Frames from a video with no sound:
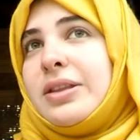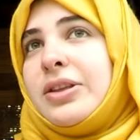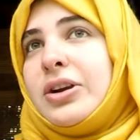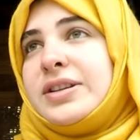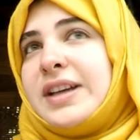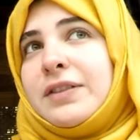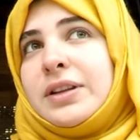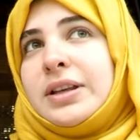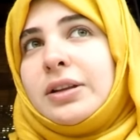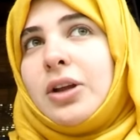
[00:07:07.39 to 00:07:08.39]
There are
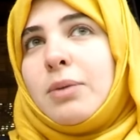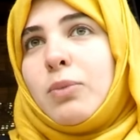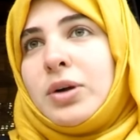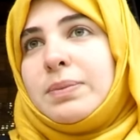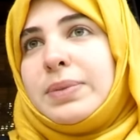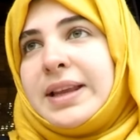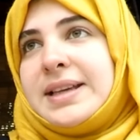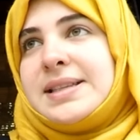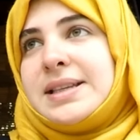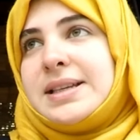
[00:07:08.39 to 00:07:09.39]
definitely a lot more
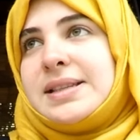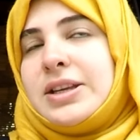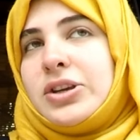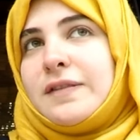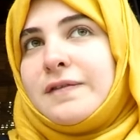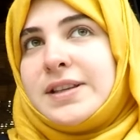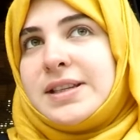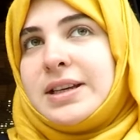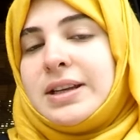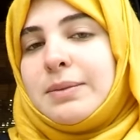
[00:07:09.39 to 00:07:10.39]
places that you can
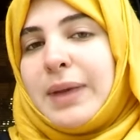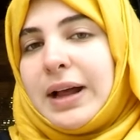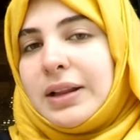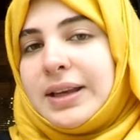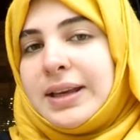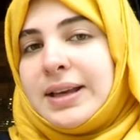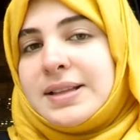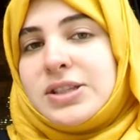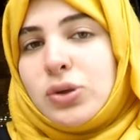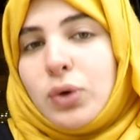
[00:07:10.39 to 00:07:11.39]
visit in Bali.
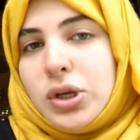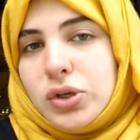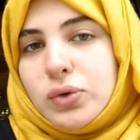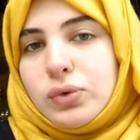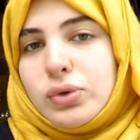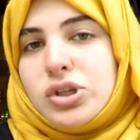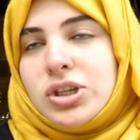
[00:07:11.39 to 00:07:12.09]
It's so huge.